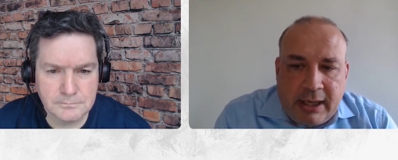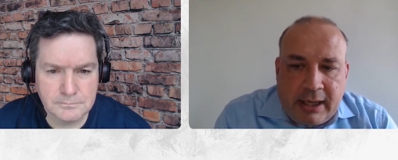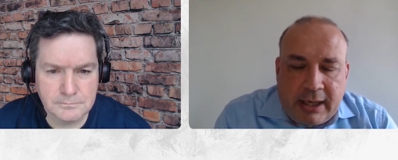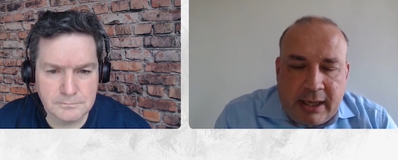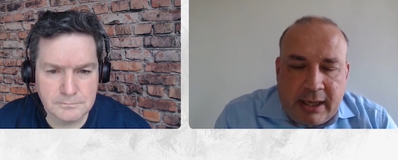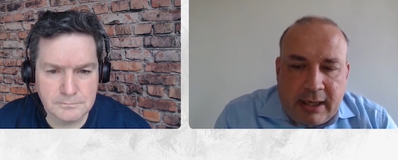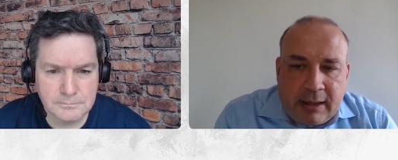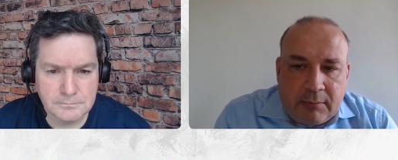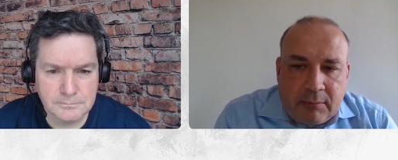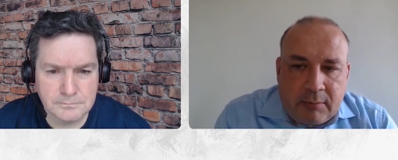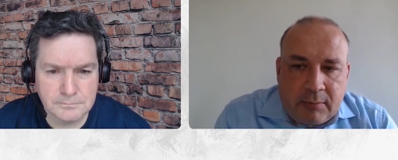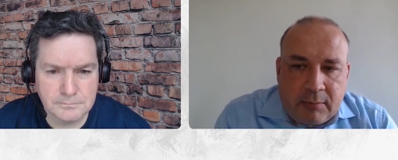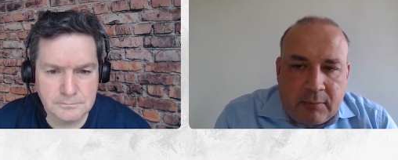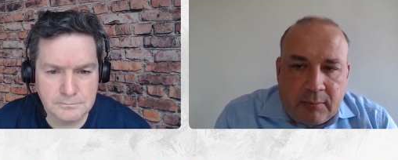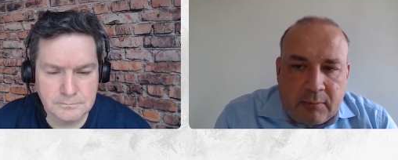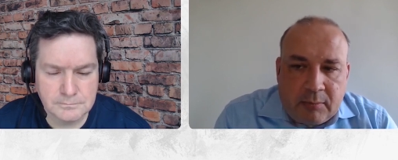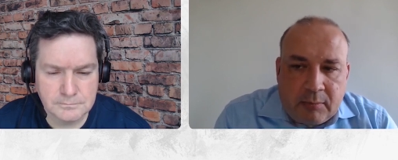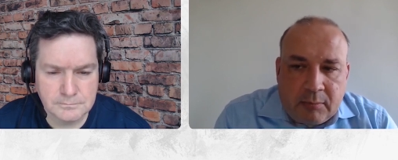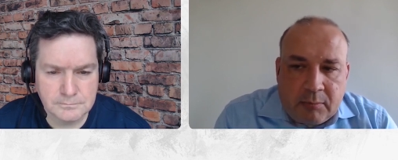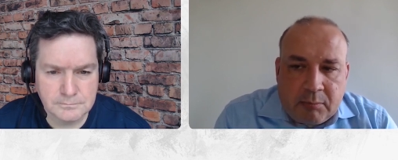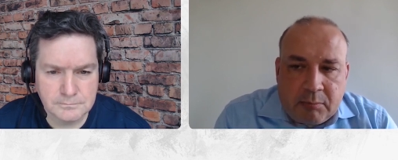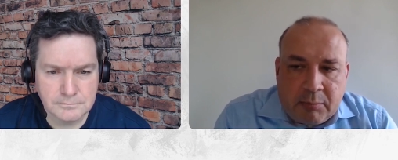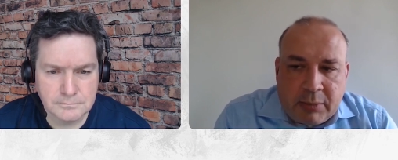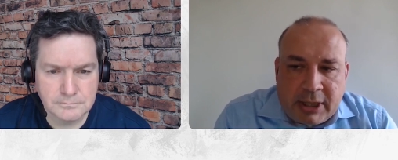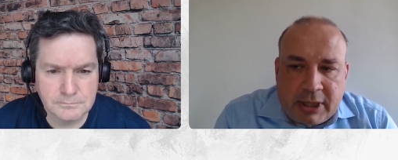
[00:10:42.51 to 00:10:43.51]

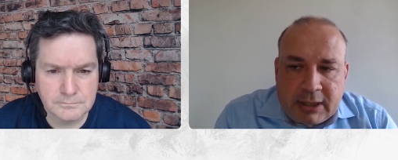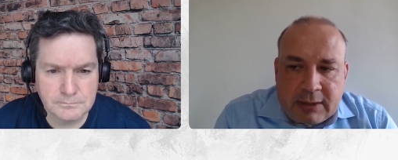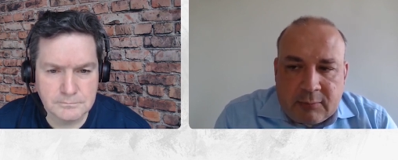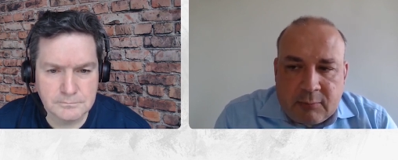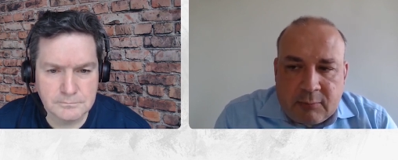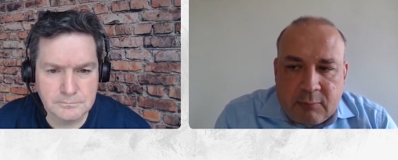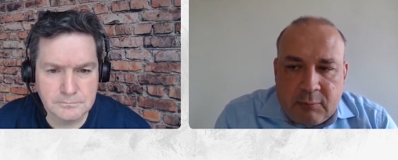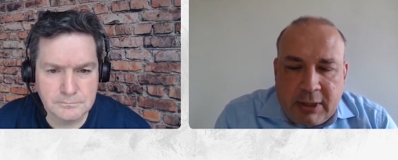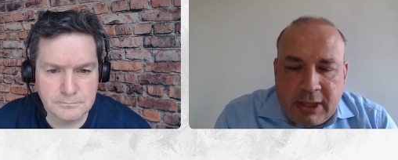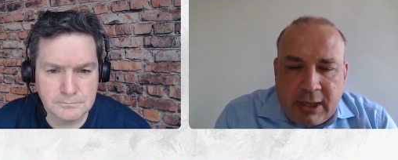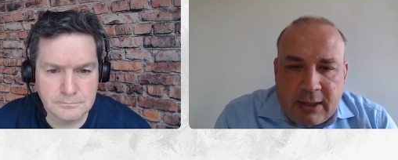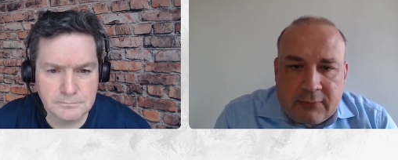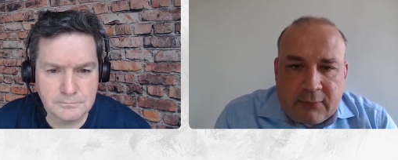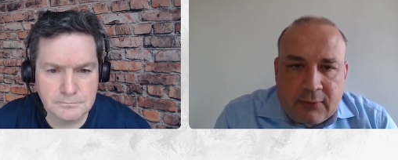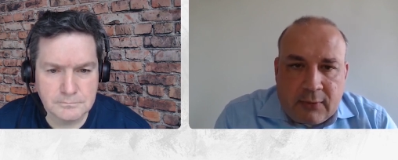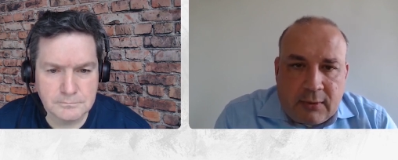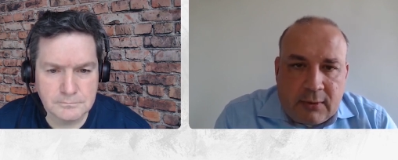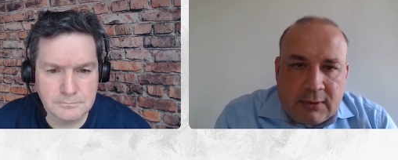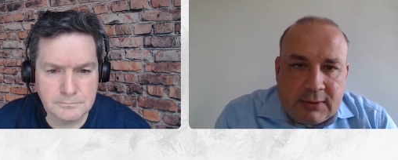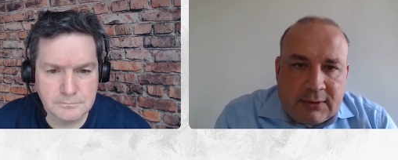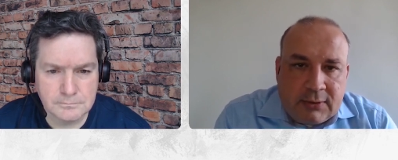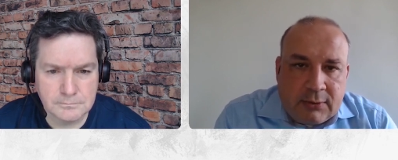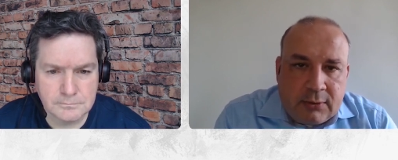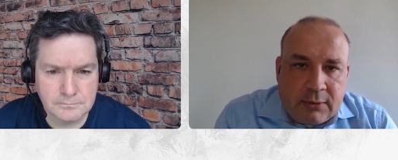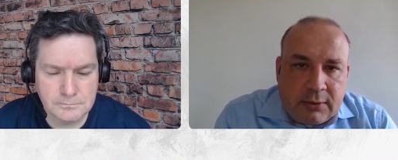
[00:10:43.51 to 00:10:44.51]
Speaker 1: Um, but we have
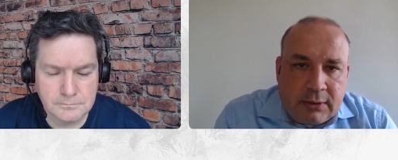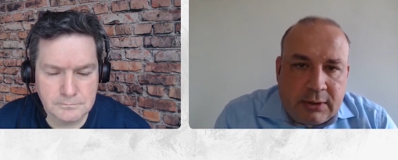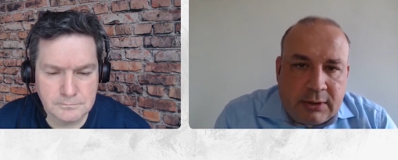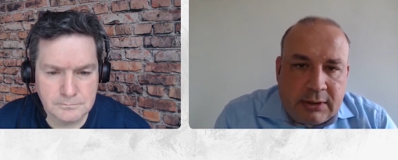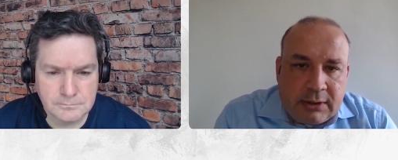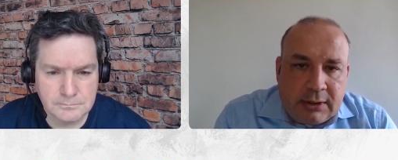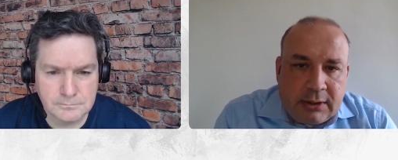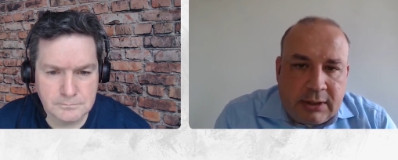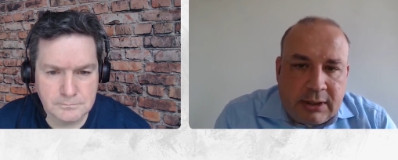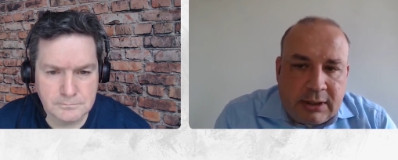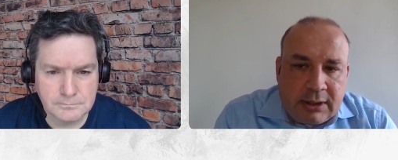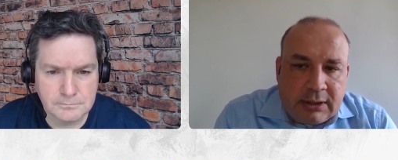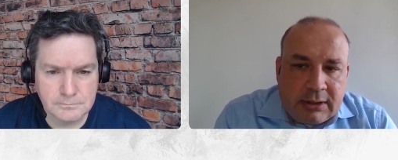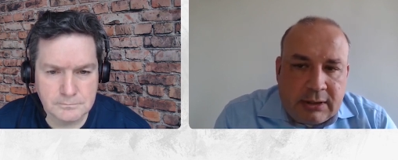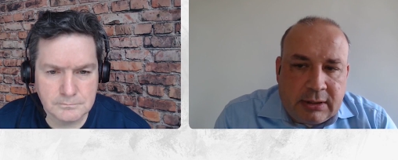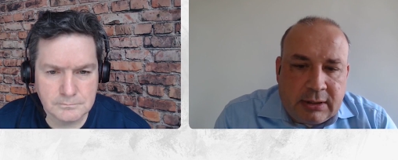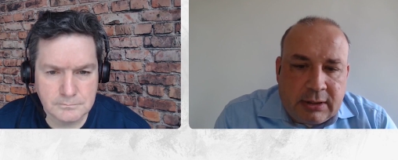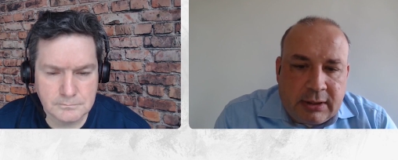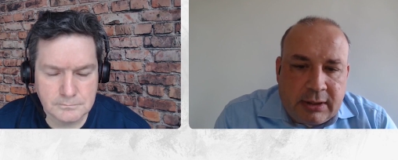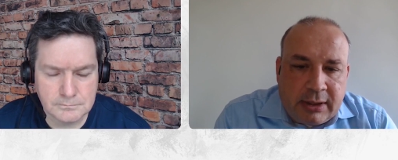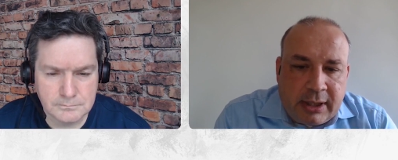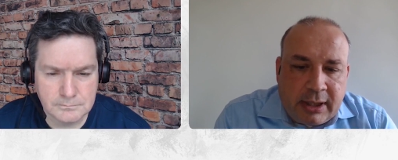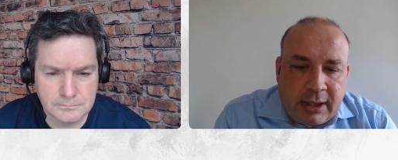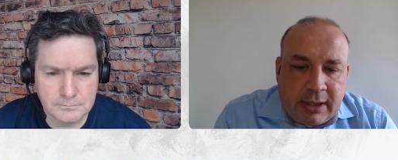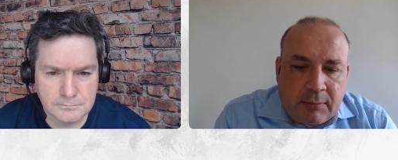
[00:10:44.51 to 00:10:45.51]
also in,
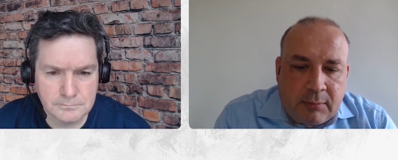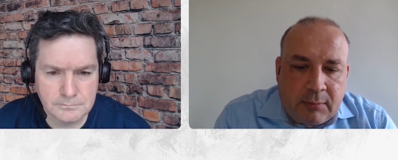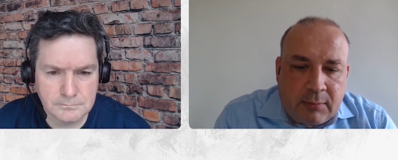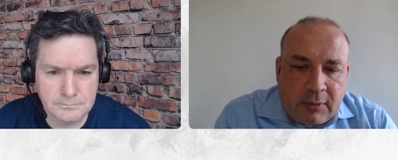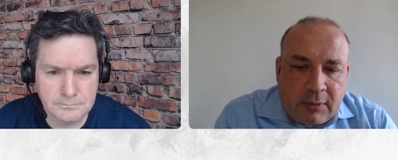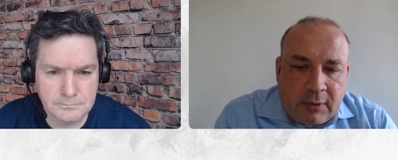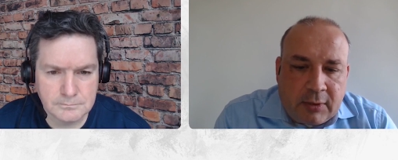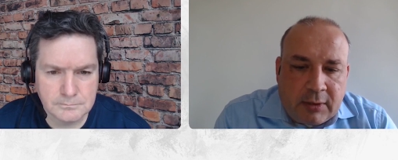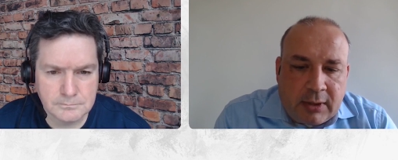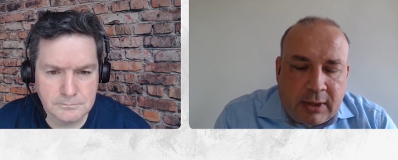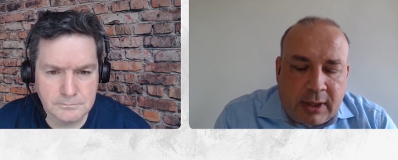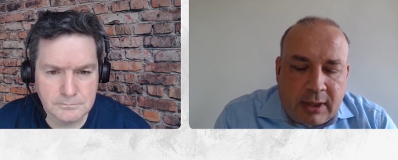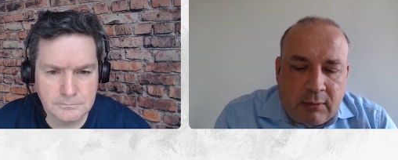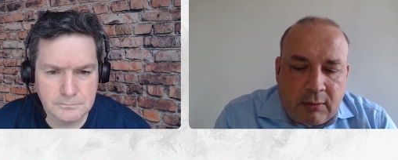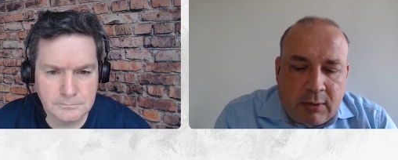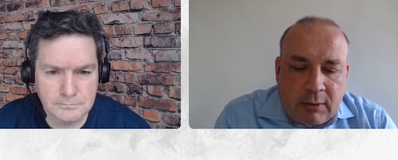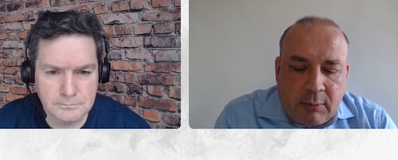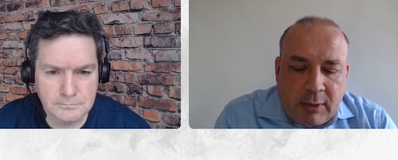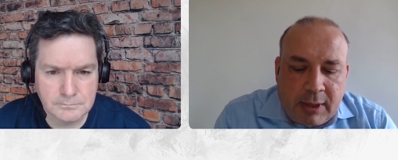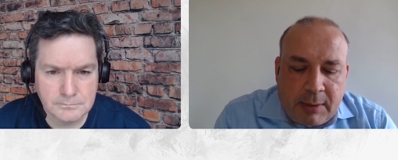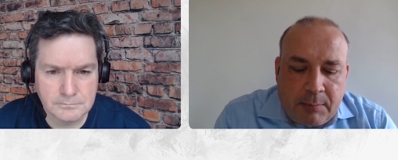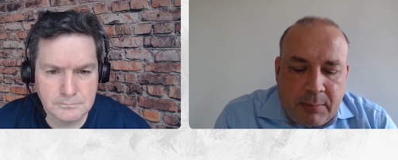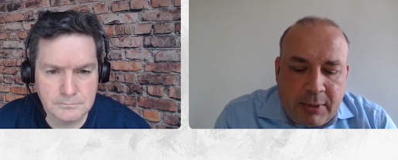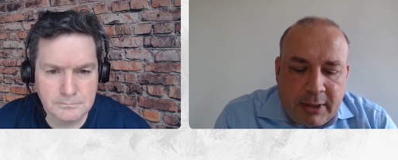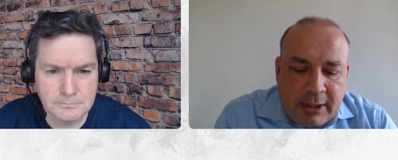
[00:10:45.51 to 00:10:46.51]
in um, on
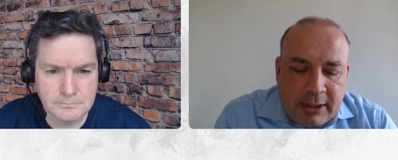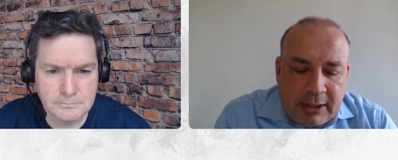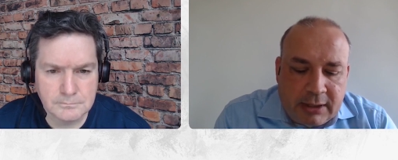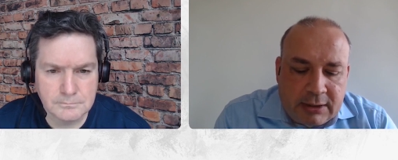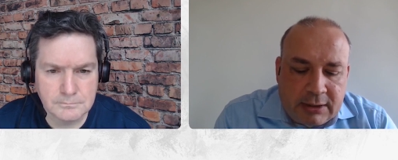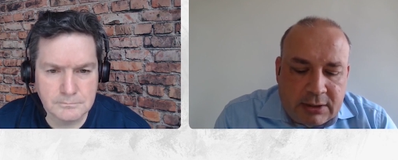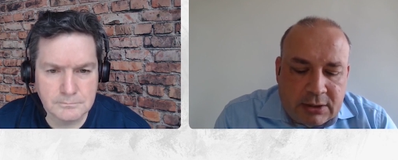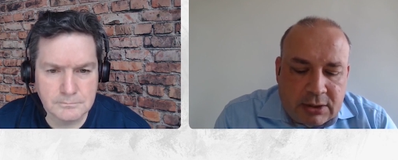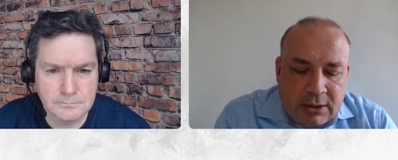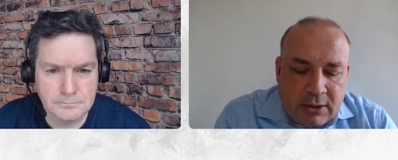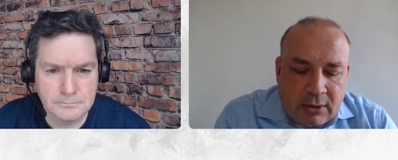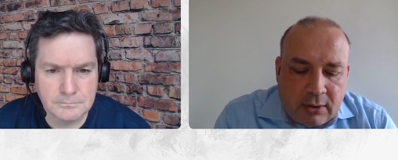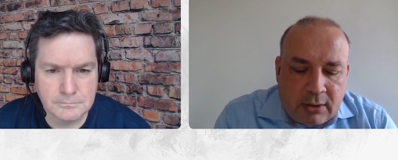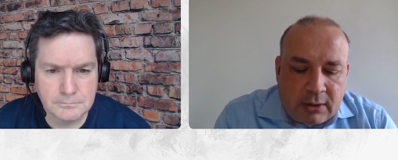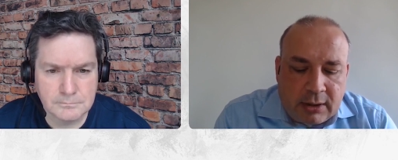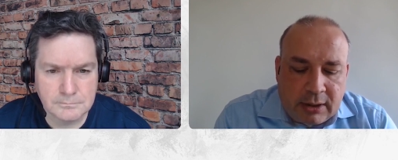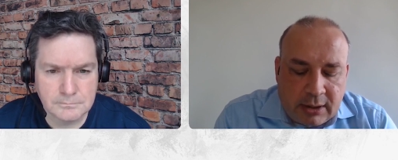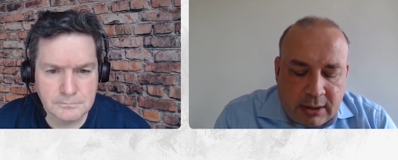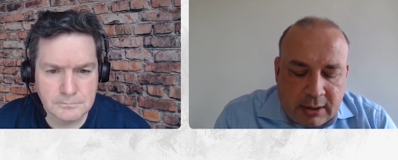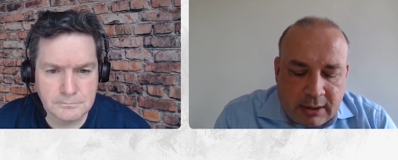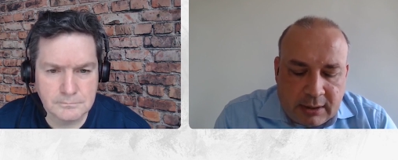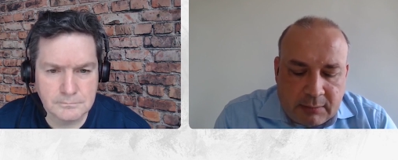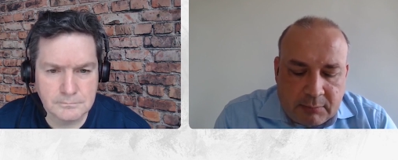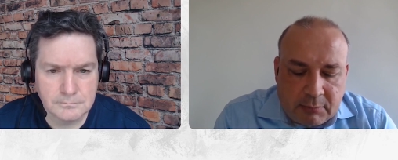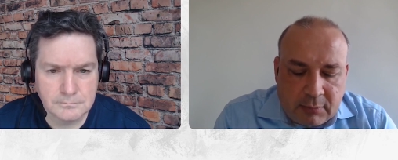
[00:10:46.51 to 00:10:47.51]
our webpage
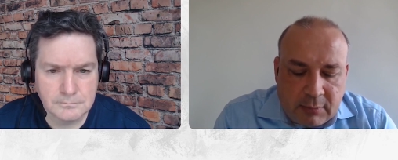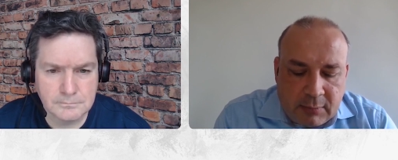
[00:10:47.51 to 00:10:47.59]
or